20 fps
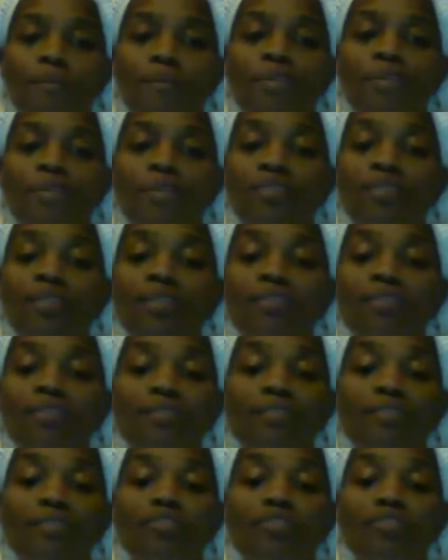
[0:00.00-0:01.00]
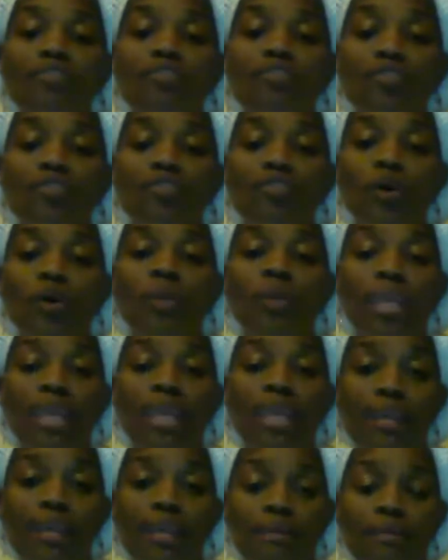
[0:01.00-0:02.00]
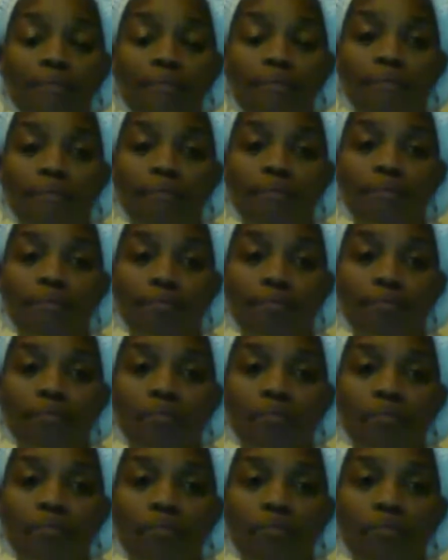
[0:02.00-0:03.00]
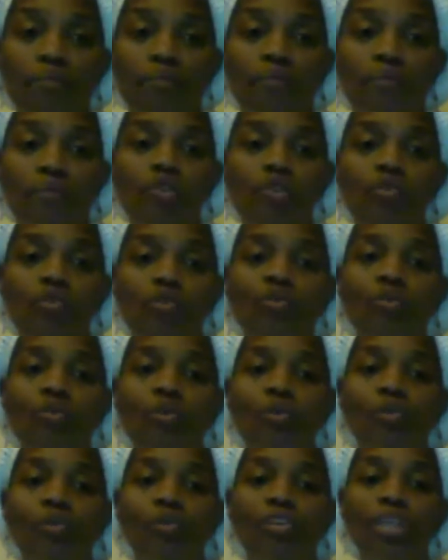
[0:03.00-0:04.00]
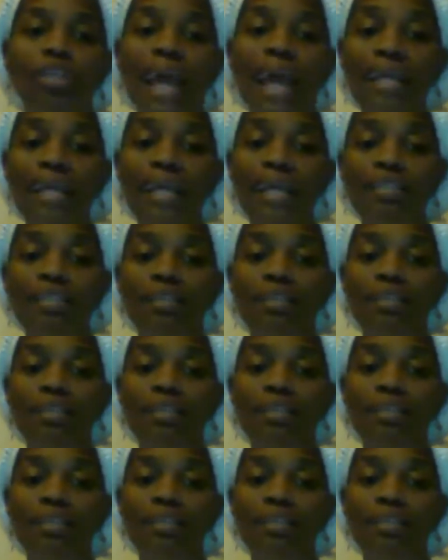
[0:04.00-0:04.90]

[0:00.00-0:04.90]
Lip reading: This is so key to changing the